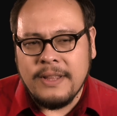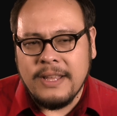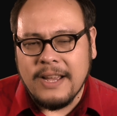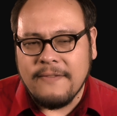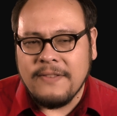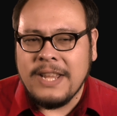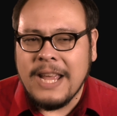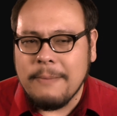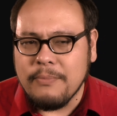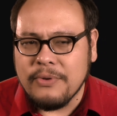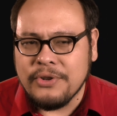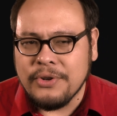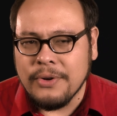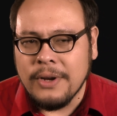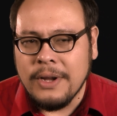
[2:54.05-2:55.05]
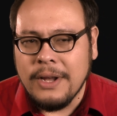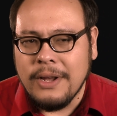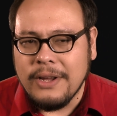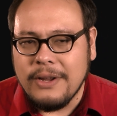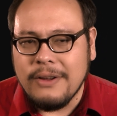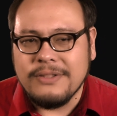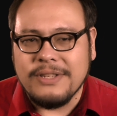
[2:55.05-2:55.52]
the feeling of temperature
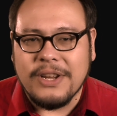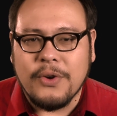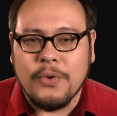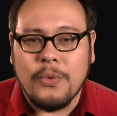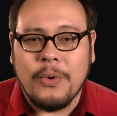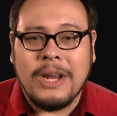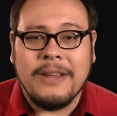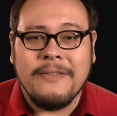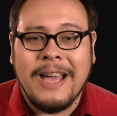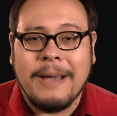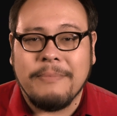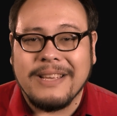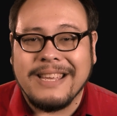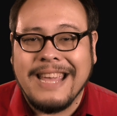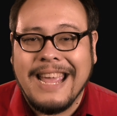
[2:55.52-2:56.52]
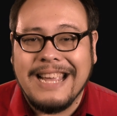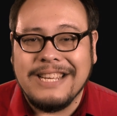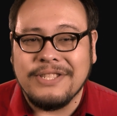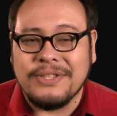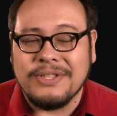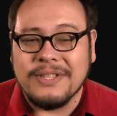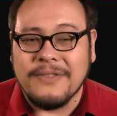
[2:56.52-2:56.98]
using creative
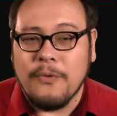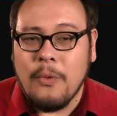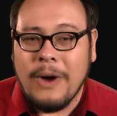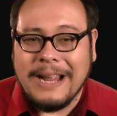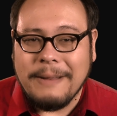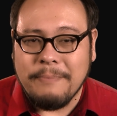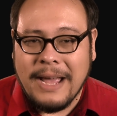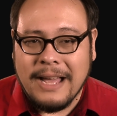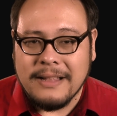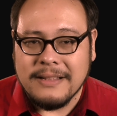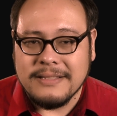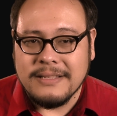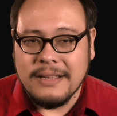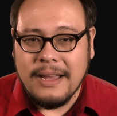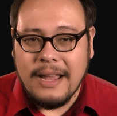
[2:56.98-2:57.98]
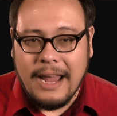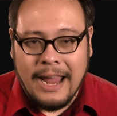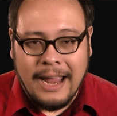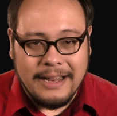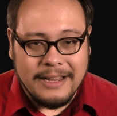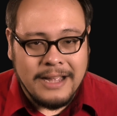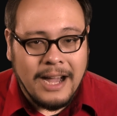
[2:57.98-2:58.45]
applications of white balance
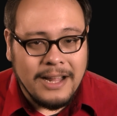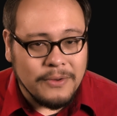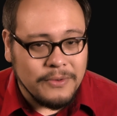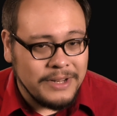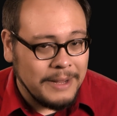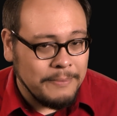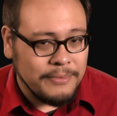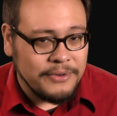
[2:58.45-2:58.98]
and color